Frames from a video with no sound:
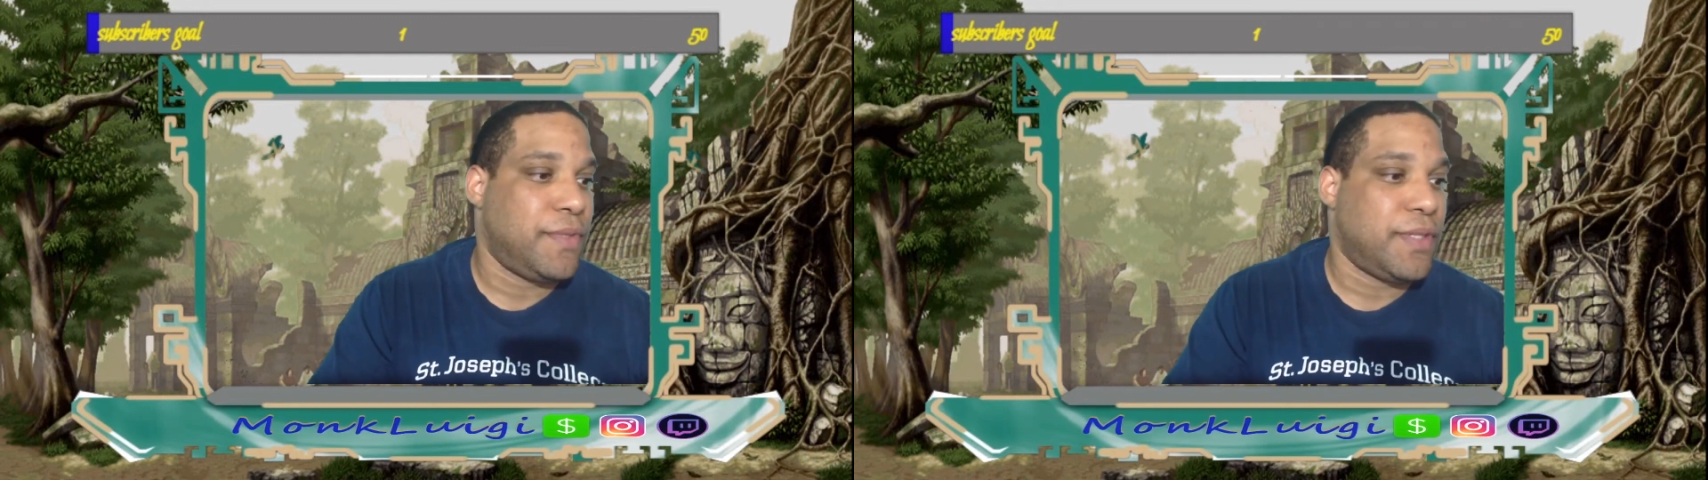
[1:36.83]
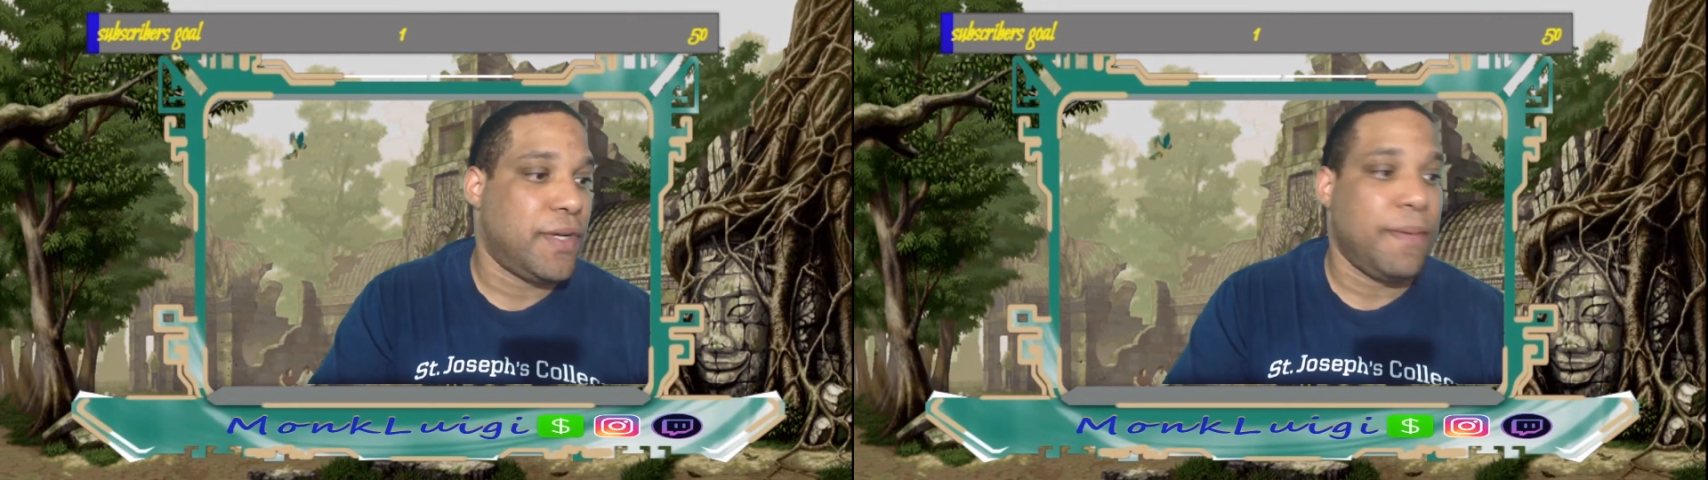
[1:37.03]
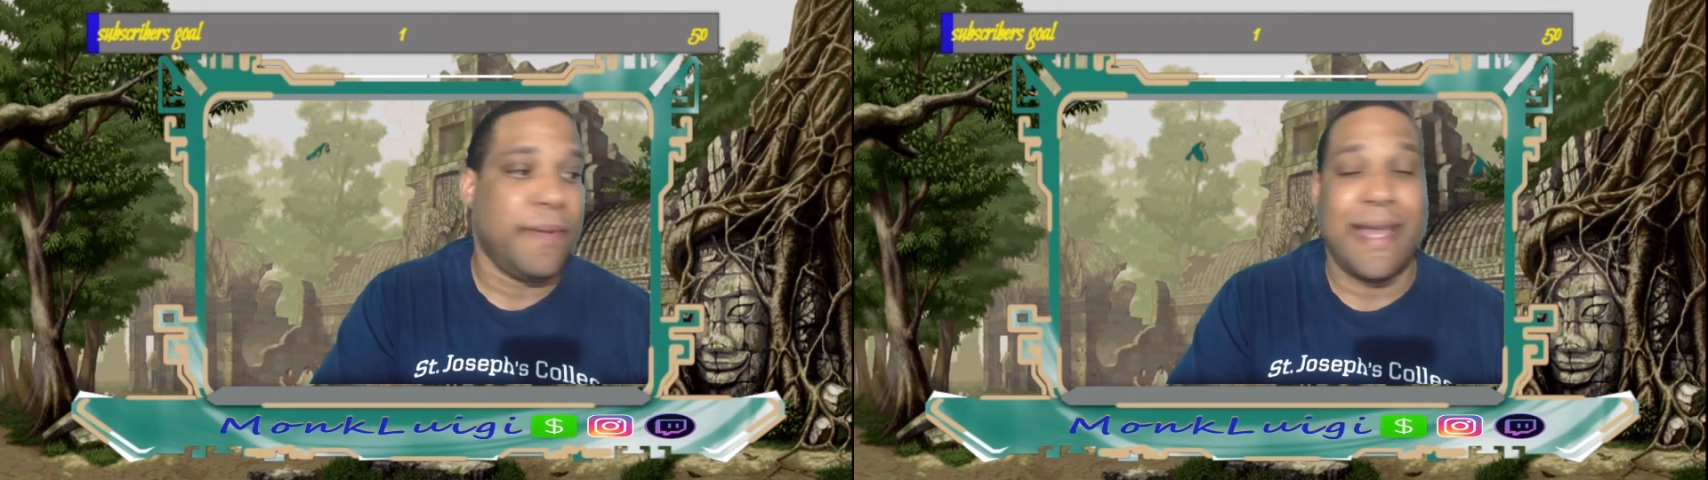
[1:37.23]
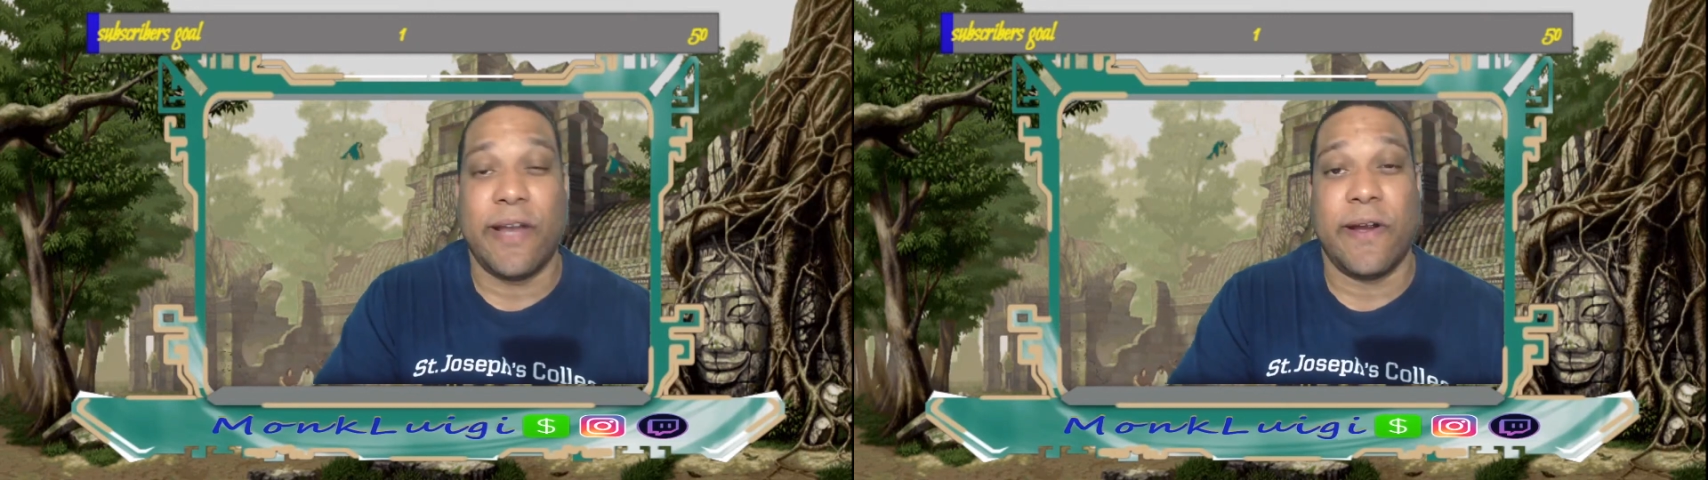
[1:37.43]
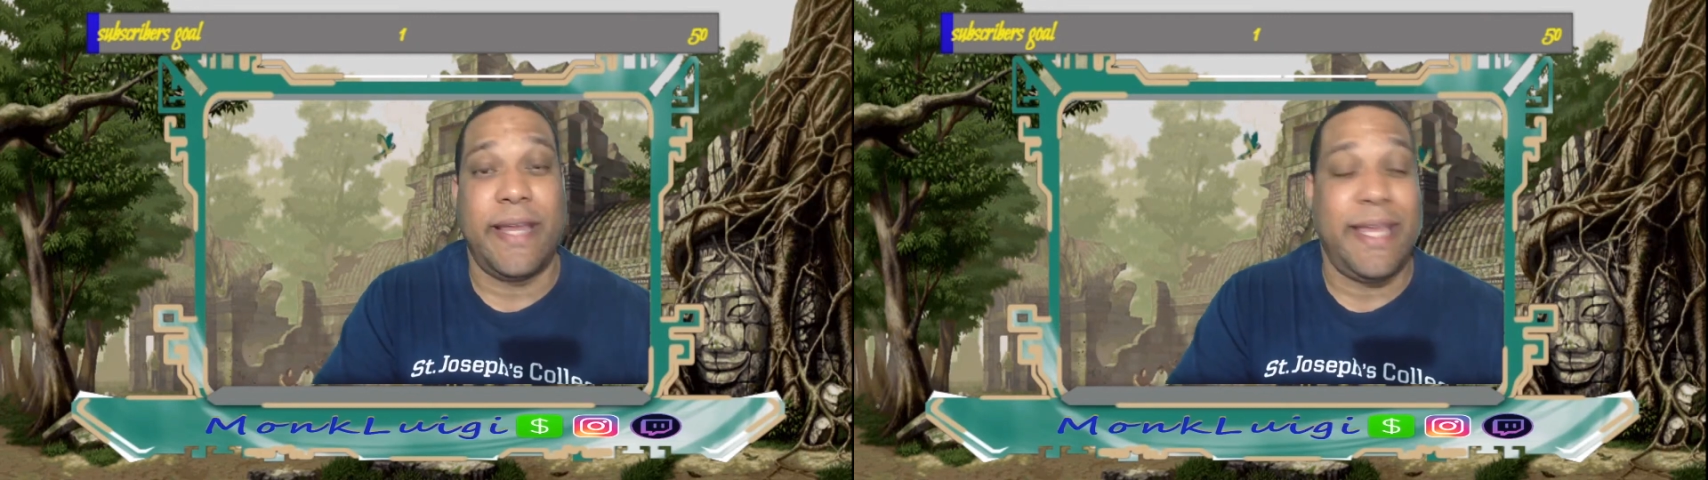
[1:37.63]

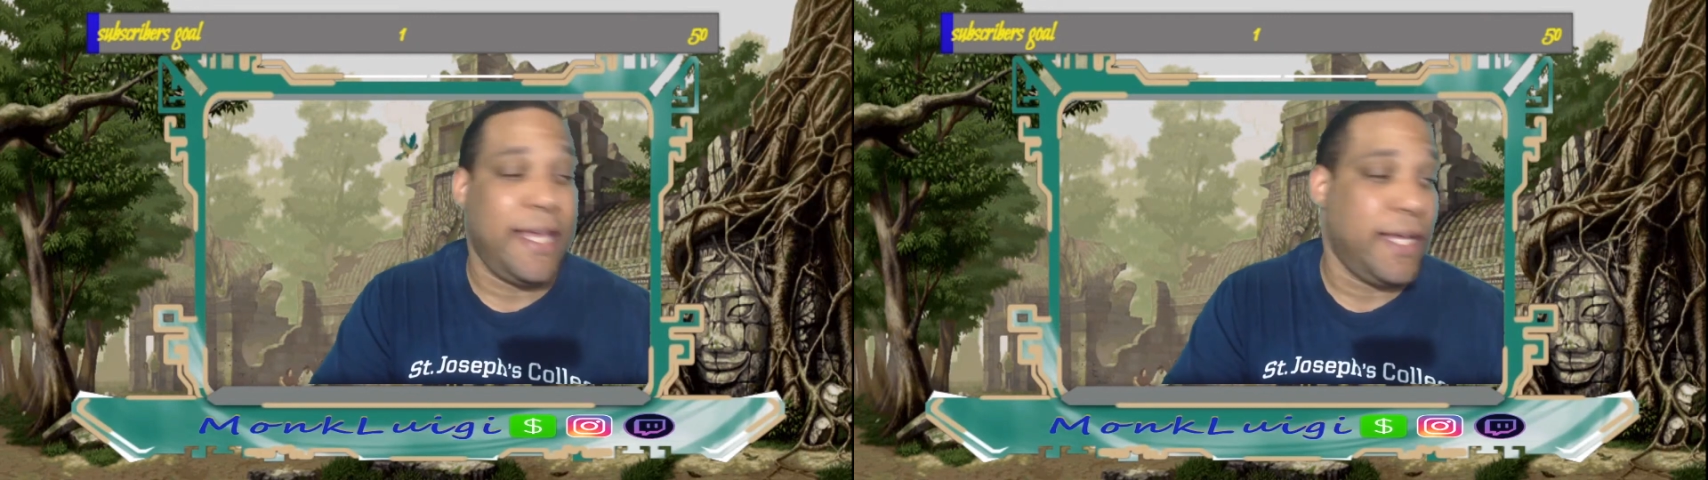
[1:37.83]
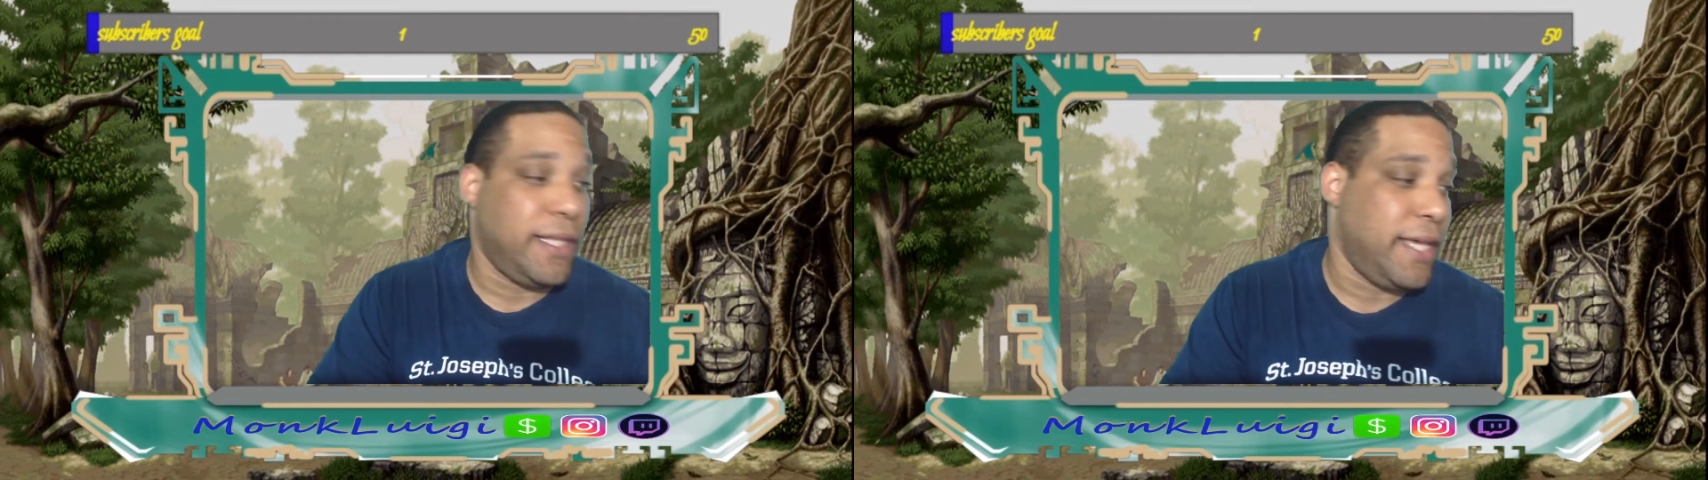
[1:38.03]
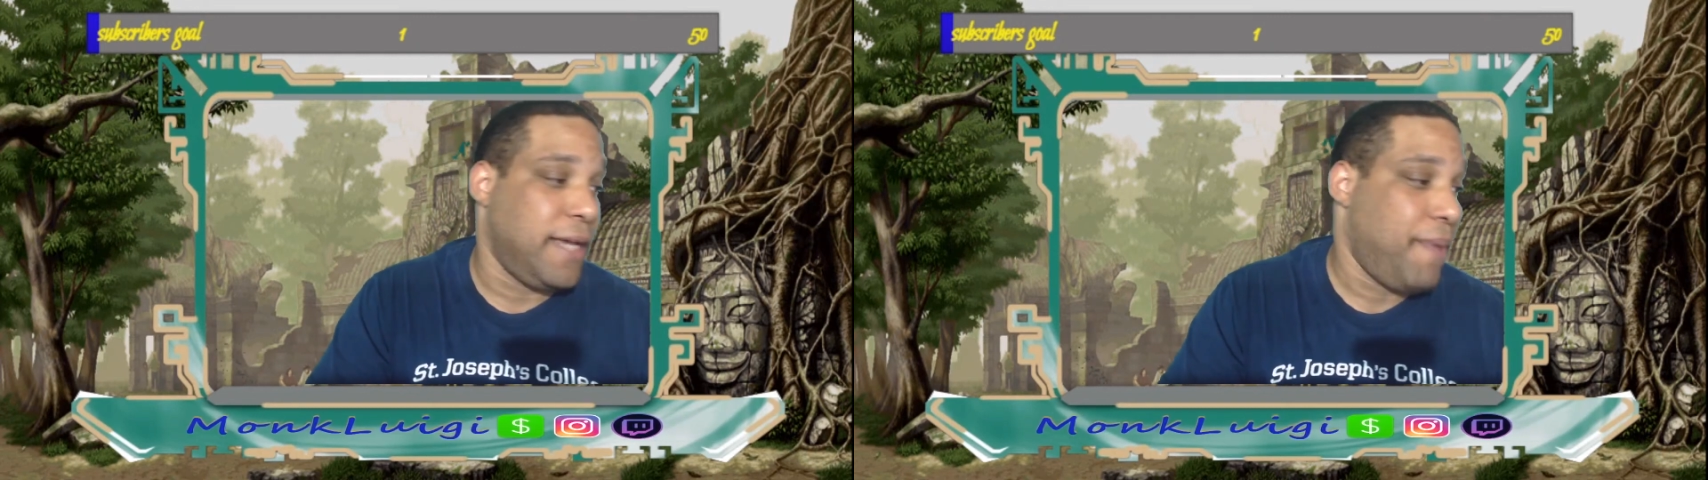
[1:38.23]
Terminator healing